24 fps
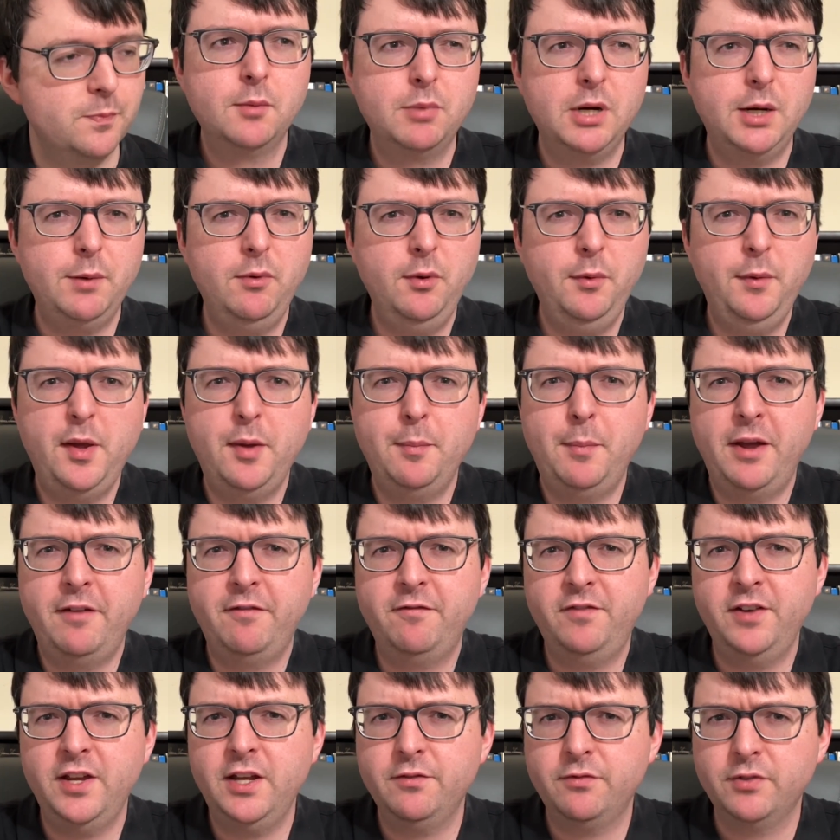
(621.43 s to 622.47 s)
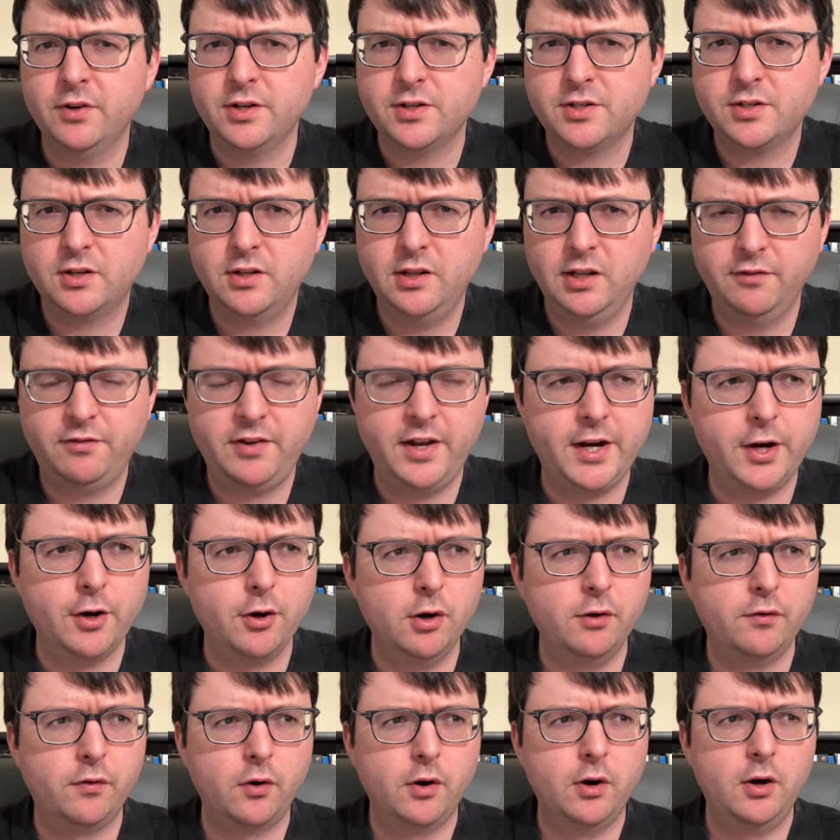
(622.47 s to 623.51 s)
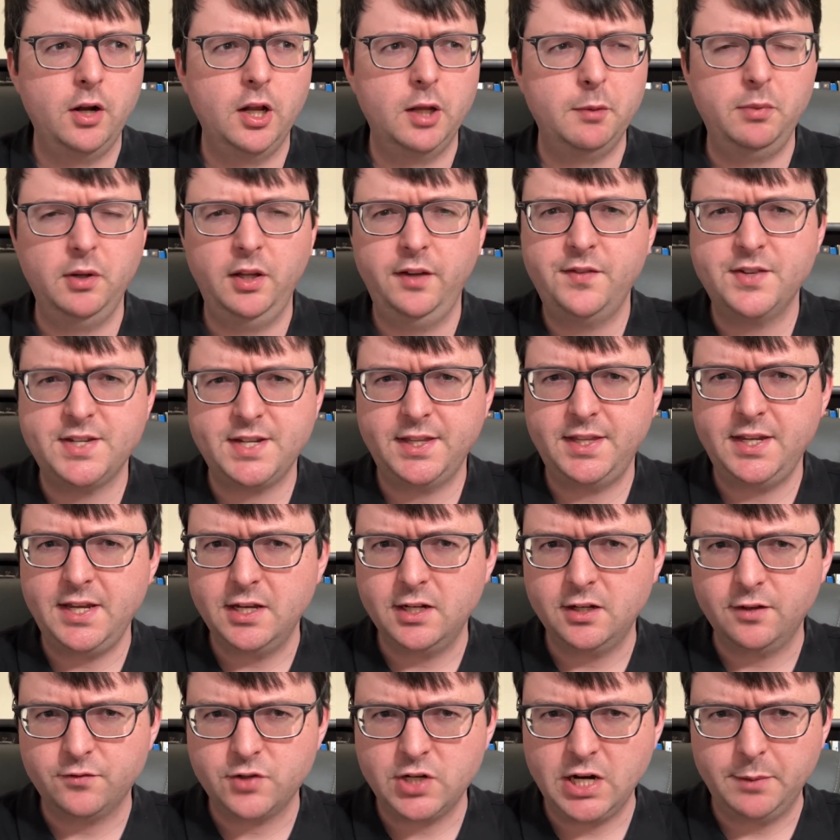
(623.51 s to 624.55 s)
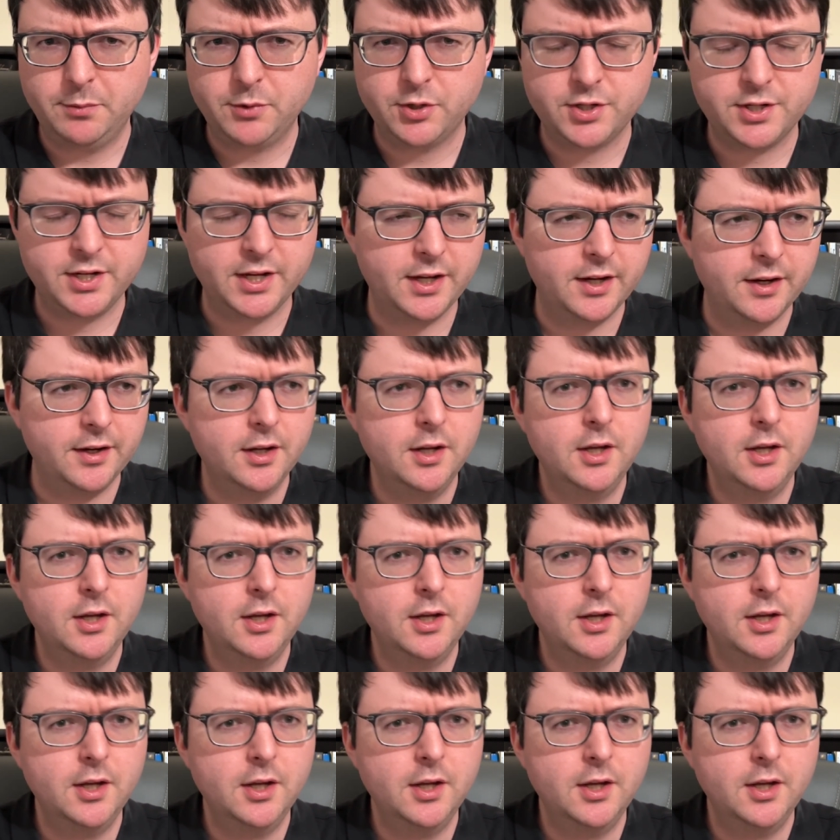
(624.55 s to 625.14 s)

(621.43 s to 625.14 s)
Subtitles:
Probably my favorite cliffhanger overall, I believe, is at the end of chapter 10,